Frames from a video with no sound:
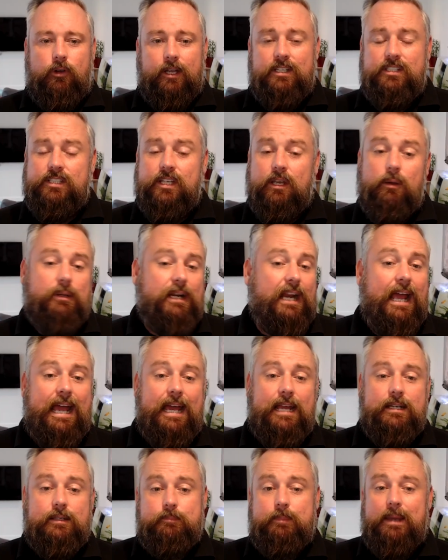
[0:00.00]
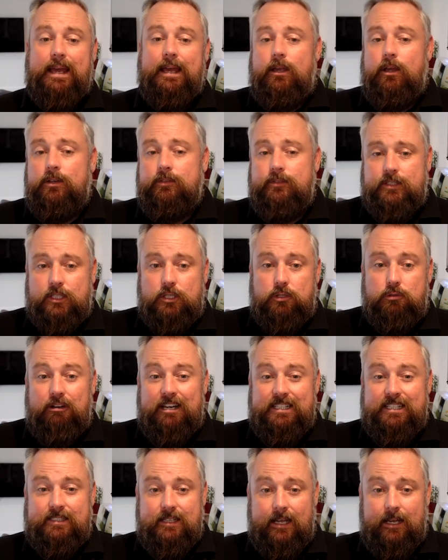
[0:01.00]
Right, so I'm going to hand back over to
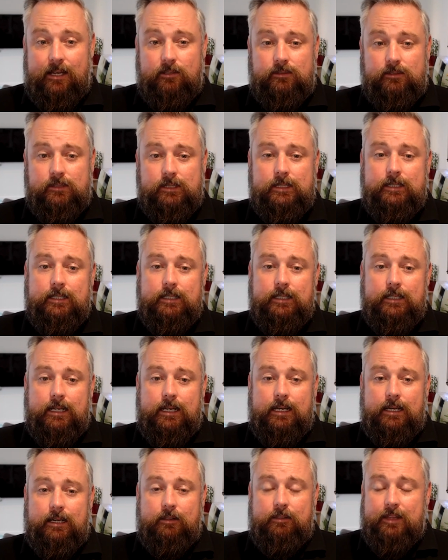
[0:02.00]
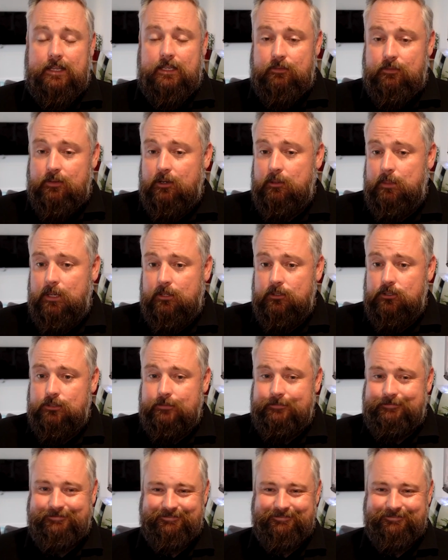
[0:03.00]
Chris now. Thank you very much.